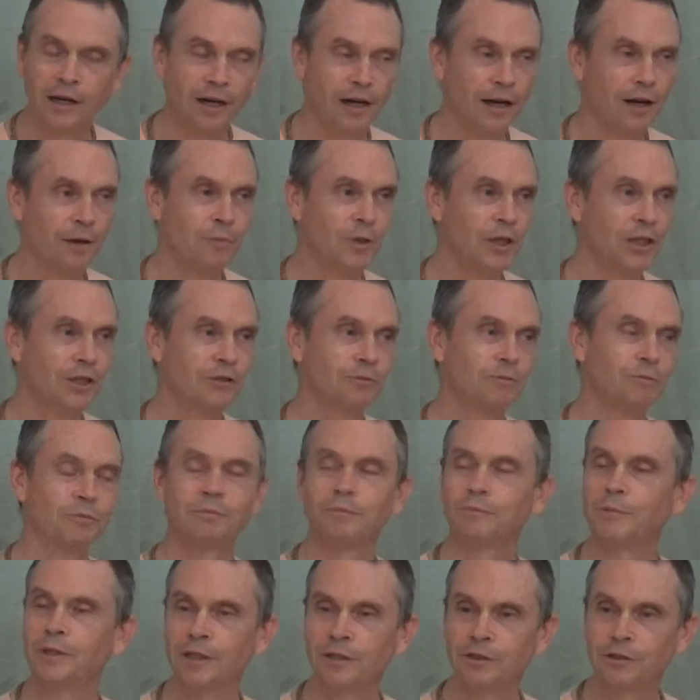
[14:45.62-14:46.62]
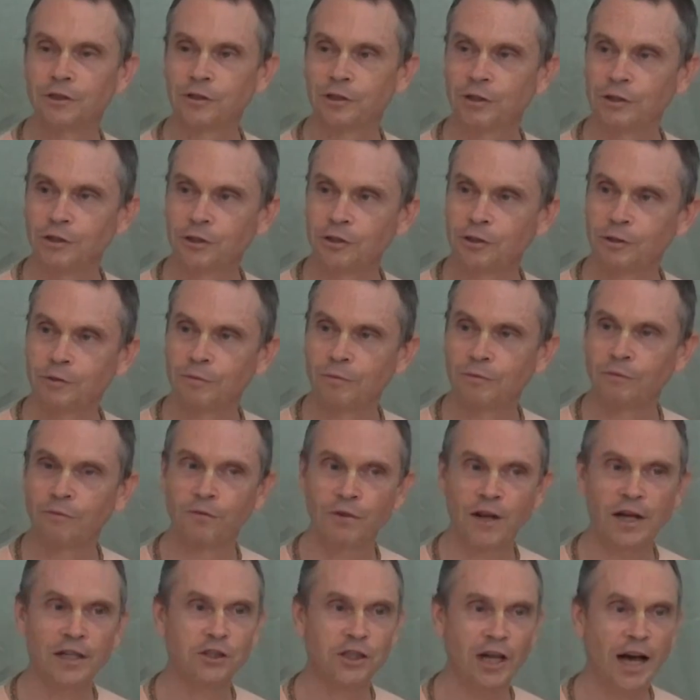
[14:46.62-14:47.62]
I mean, it's just
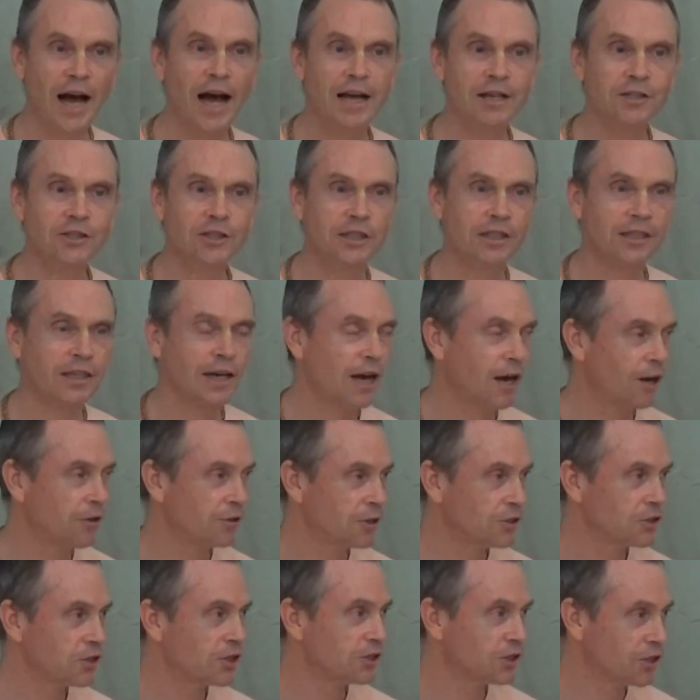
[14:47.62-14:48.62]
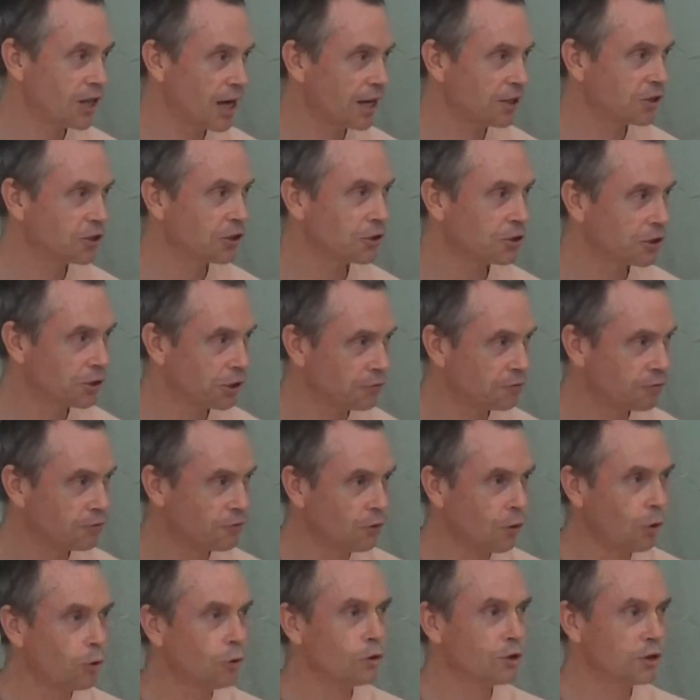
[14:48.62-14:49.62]
fantastic how this is actually
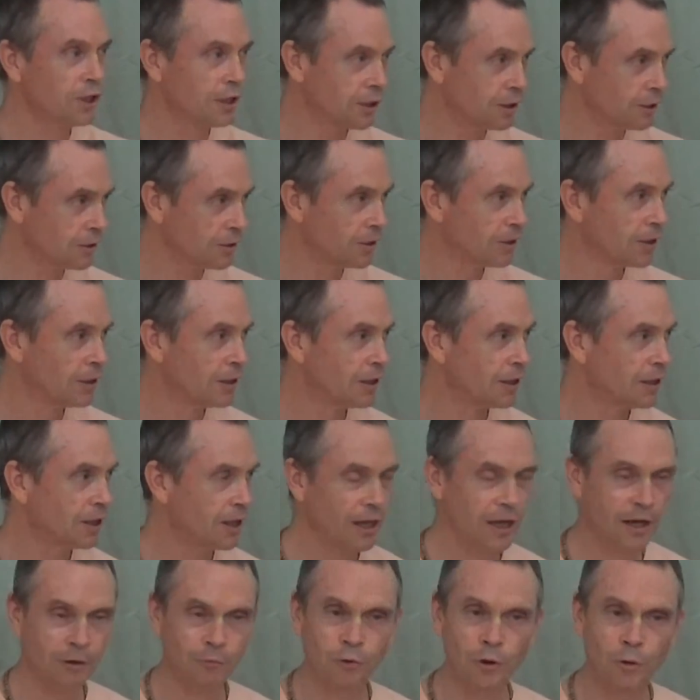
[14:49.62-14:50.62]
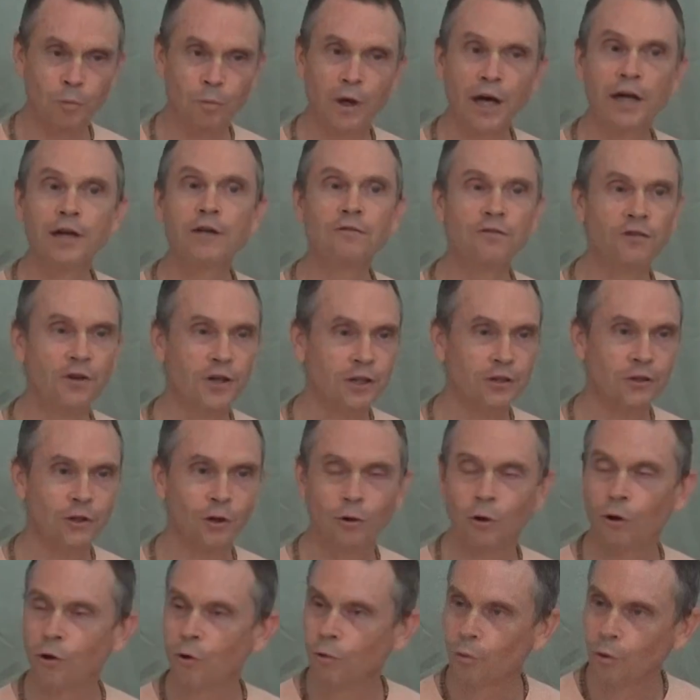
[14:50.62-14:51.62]
unfolding and we're benefiting the
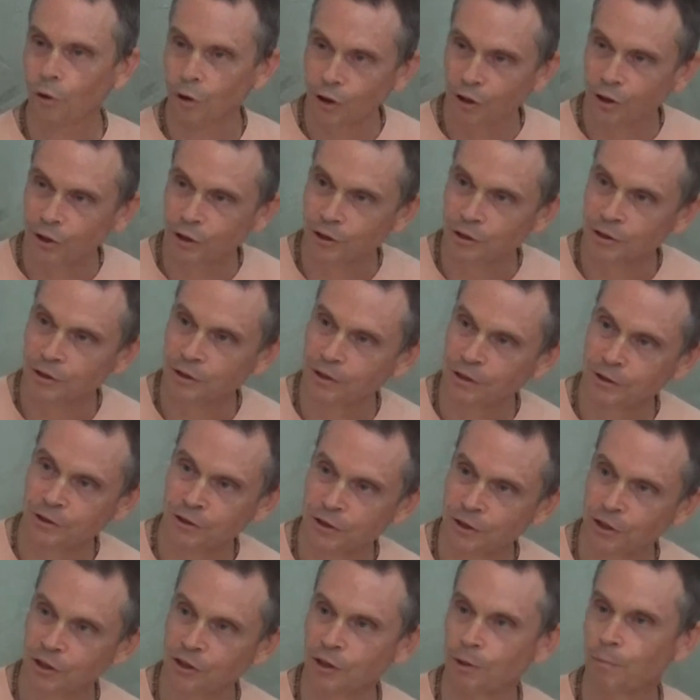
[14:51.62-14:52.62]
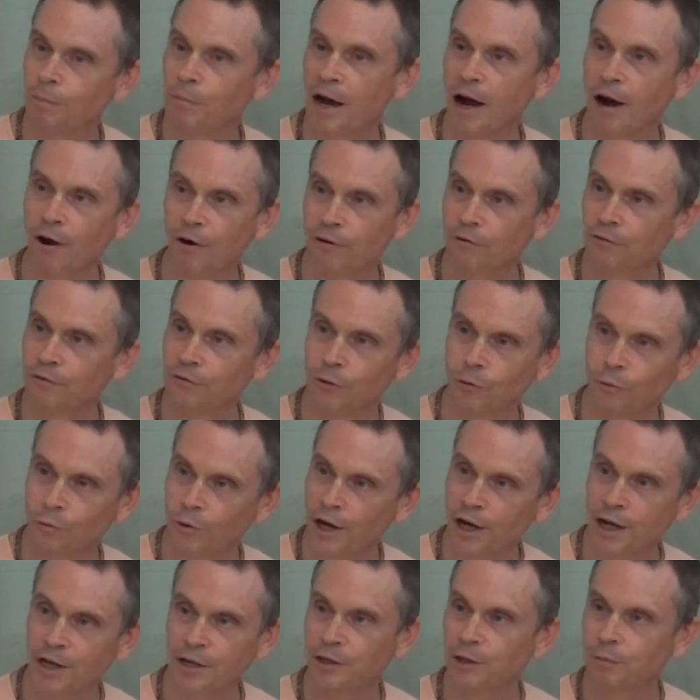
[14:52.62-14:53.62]
whole world in such a powerful
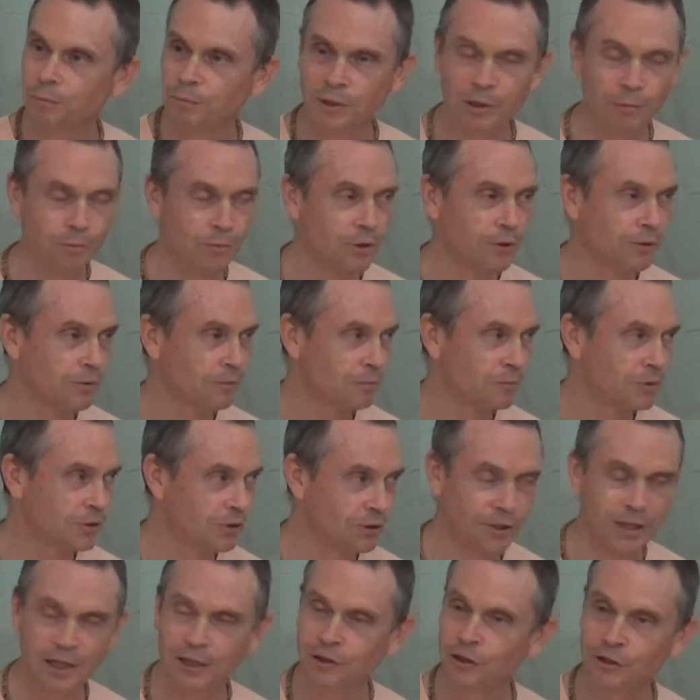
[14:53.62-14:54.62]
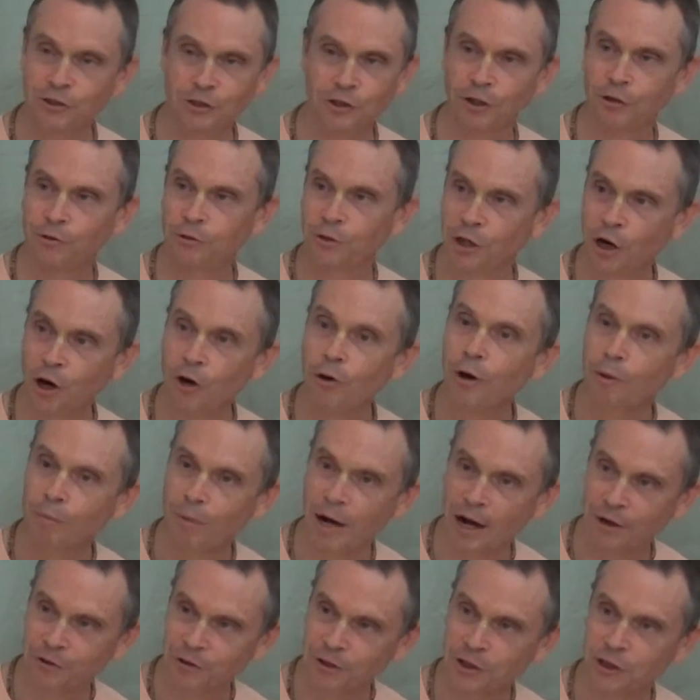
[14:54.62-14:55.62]
way that people, they just don't know
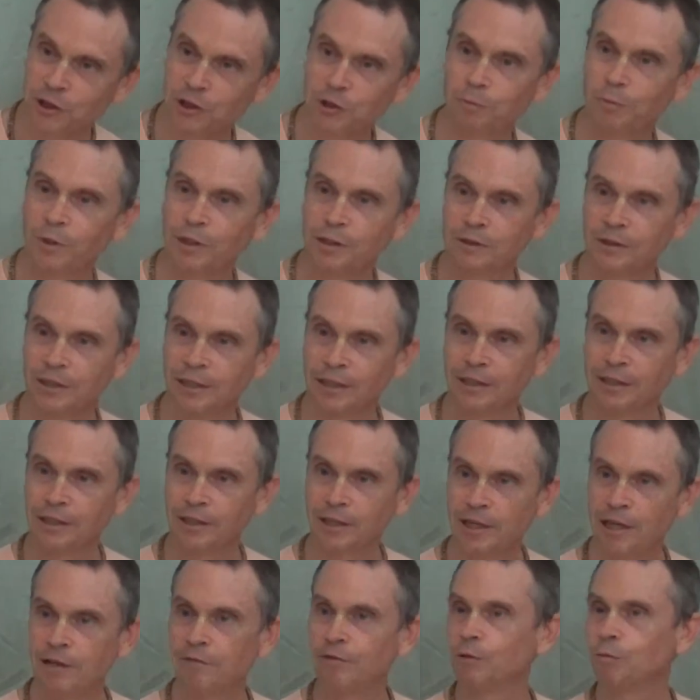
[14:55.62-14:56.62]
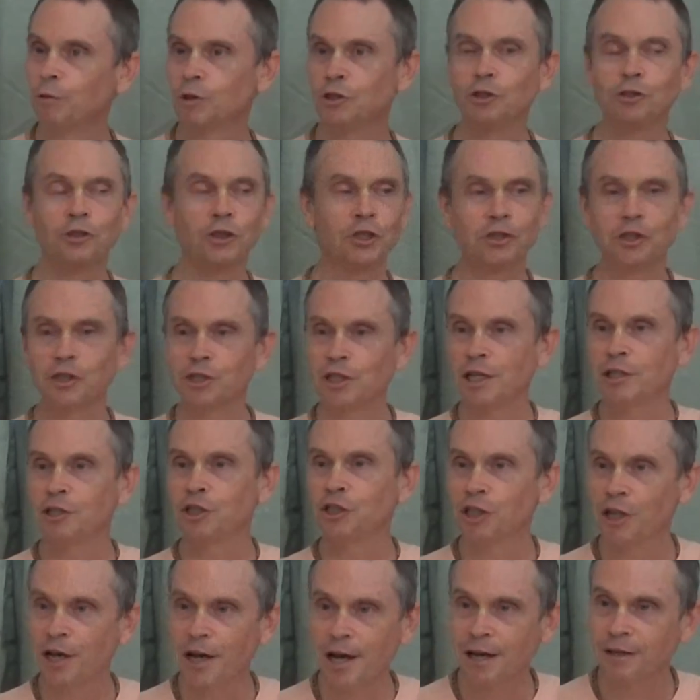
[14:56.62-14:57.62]
about this. But even when you just say
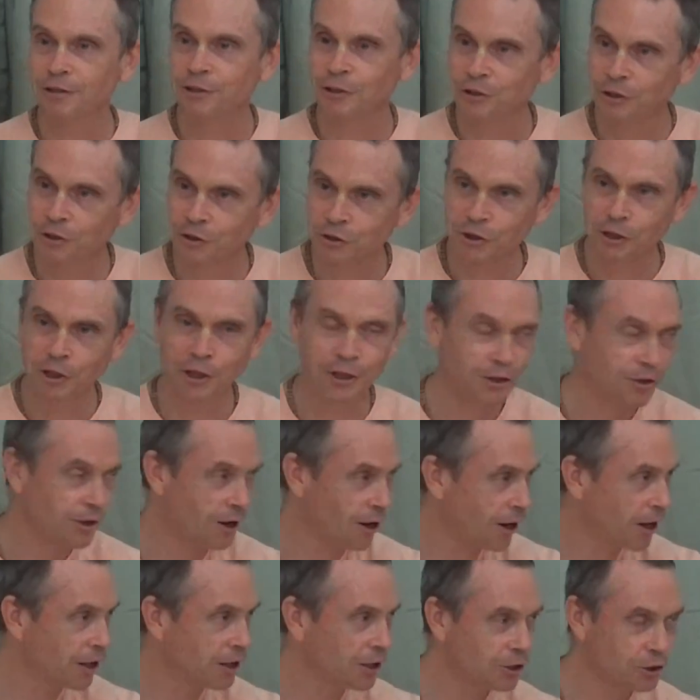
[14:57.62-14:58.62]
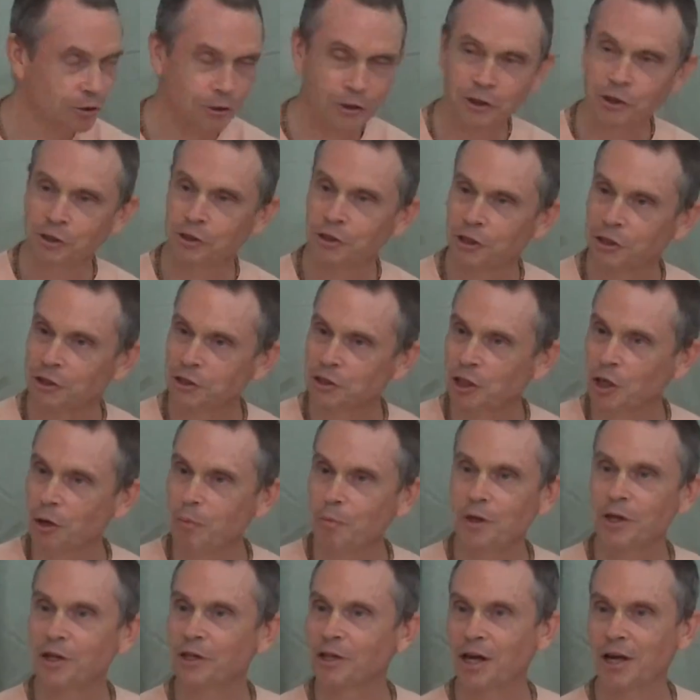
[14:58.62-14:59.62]
chant, you just say Hare Krishna or
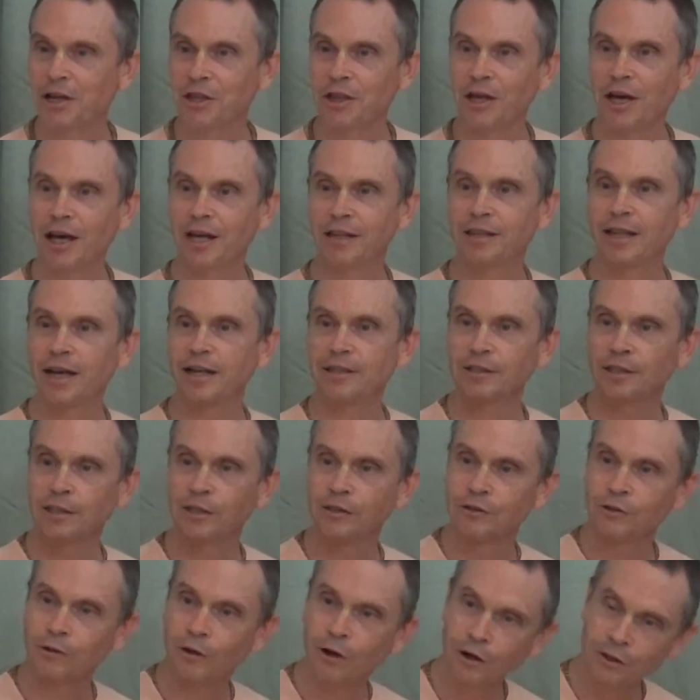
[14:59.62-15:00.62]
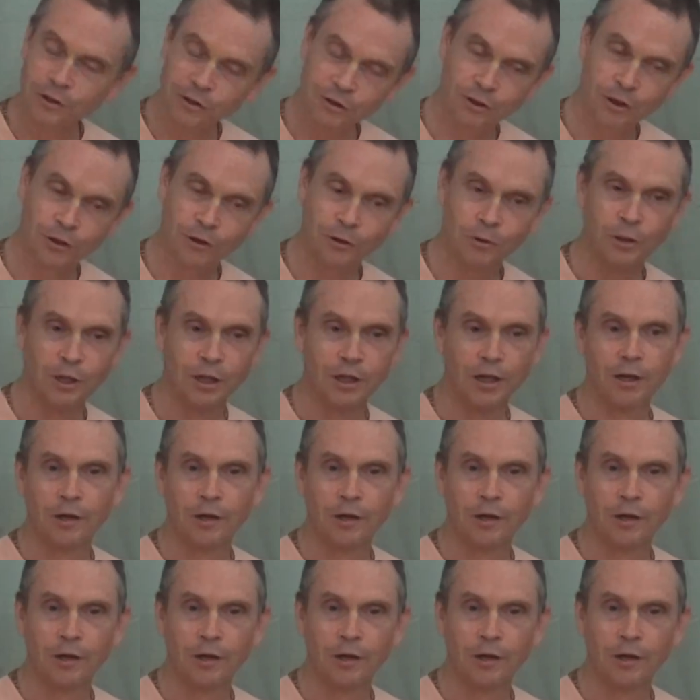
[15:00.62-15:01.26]
something like that, that can also